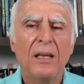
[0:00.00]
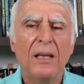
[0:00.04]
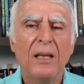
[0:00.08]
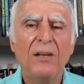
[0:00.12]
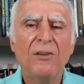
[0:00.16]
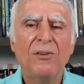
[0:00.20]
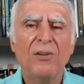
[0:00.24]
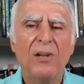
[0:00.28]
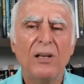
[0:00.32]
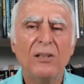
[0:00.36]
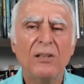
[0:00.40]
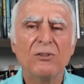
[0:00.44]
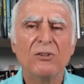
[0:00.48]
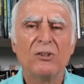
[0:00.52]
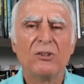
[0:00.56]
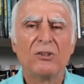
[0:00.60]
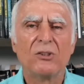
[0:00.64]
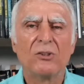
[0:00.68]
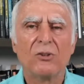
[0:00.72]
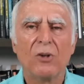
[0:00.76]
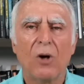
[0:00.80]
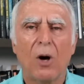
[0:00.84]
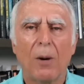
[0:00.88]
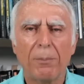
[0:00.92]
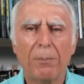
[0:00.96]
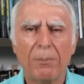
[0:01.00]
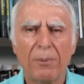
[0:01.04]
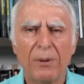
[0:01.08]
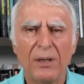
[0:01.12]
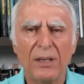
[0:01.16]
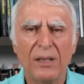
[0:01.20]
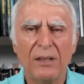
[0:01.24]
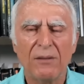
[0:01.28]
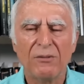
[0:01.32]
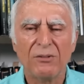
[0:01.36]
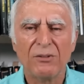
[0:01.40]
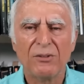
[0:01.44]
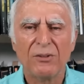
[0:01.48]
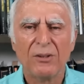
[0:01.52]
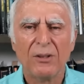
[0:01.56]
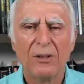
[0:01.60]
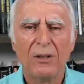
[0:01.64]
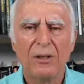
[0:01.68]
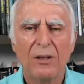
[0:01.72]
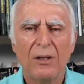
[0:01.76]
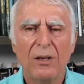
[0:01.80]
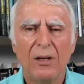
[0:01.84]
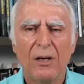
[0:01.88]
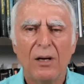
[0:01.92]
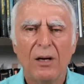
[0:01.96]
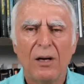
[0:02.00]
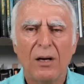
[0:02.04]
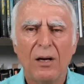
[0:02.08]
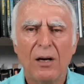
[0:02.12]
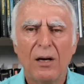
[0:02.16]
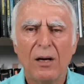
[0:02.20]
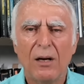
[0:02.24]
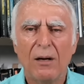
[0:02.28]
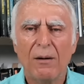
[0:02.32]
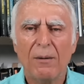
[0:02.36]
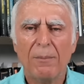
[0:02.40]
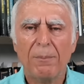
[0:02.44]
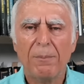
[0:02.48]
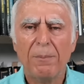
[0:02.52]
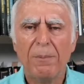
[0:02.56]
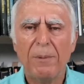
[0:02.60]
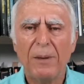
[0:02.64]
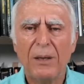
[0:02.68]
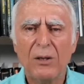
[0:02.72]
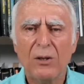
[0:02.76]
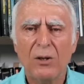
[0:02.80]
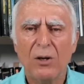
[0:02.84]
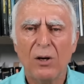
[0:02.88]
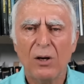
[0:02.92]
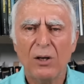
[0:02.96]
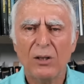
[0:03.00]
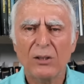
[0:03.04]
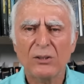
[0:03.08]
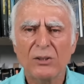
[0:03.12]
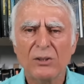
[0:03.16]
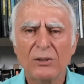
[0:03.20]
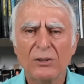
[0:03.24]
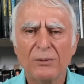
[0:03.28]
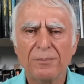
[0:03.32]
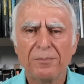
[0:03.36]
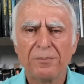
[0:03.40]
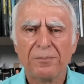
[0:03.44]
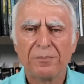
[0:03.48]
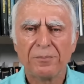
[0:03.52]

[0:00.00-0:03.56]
intelligence operatives? Uh, because